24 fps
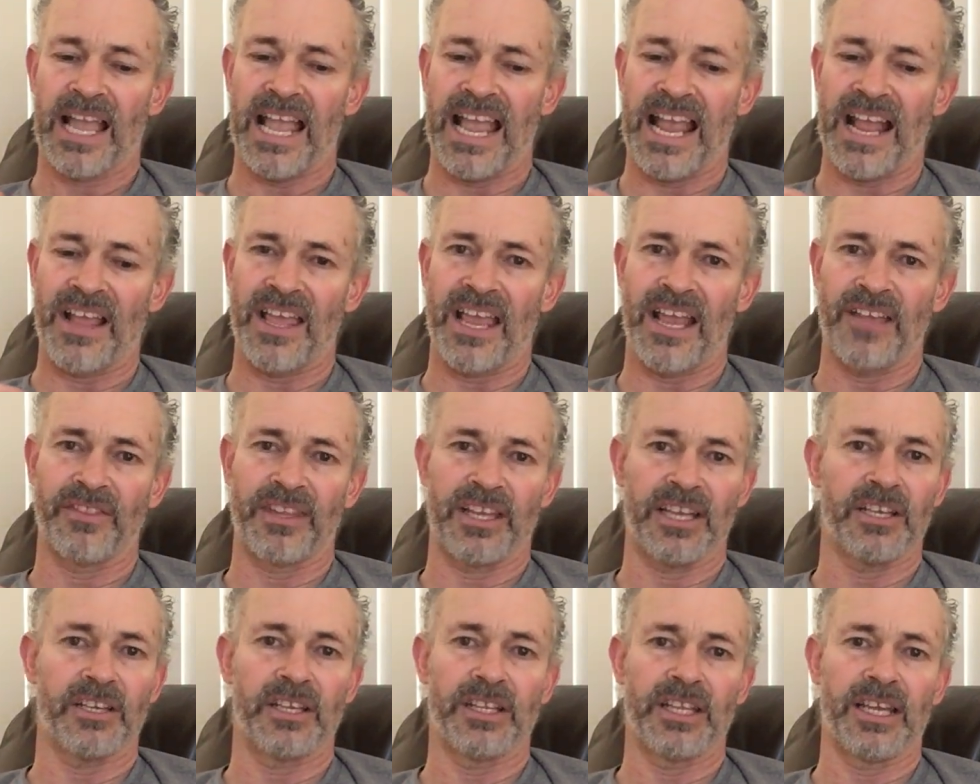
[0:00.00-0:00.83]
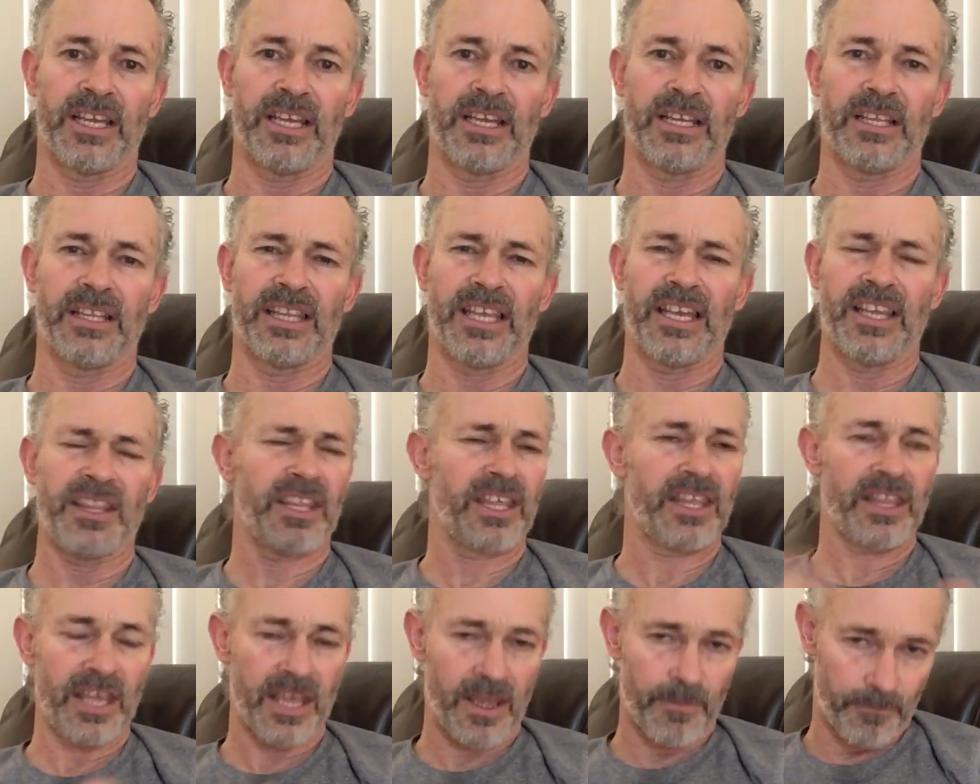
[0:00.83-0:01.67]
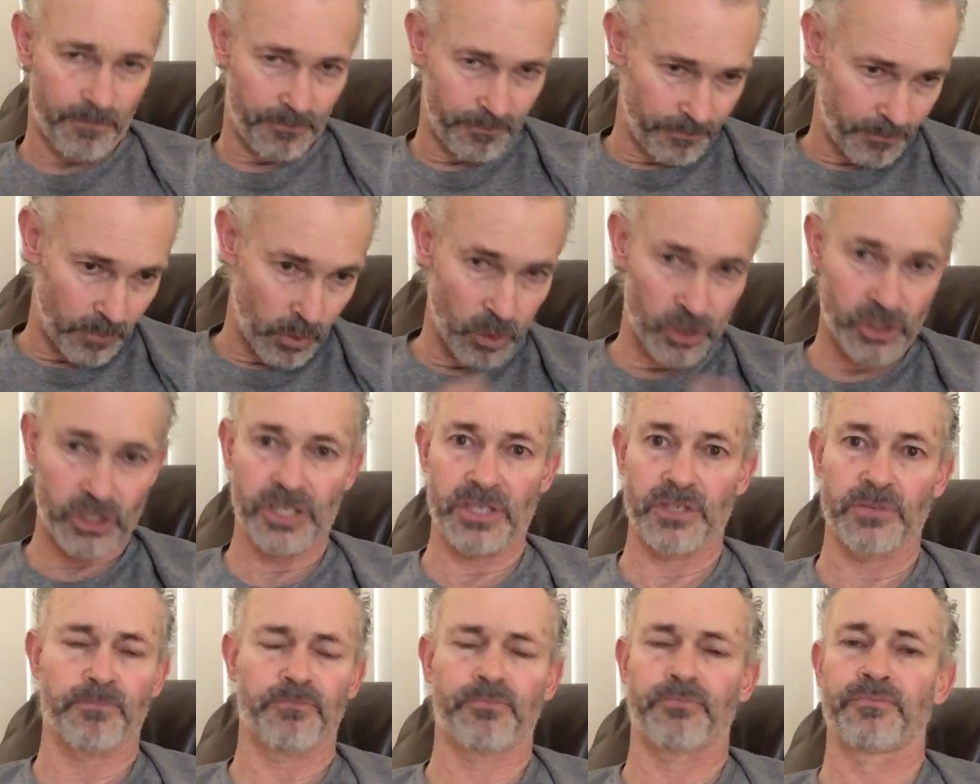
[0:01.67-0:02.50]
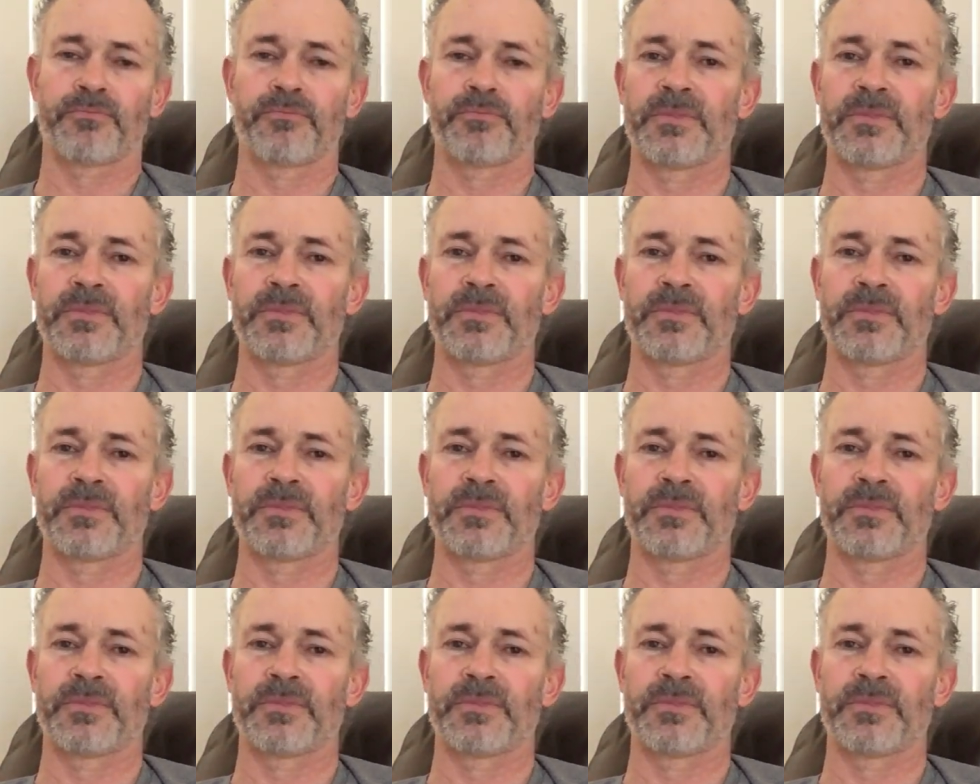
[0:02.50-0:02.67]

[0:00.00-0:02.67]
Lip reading: and they're pushing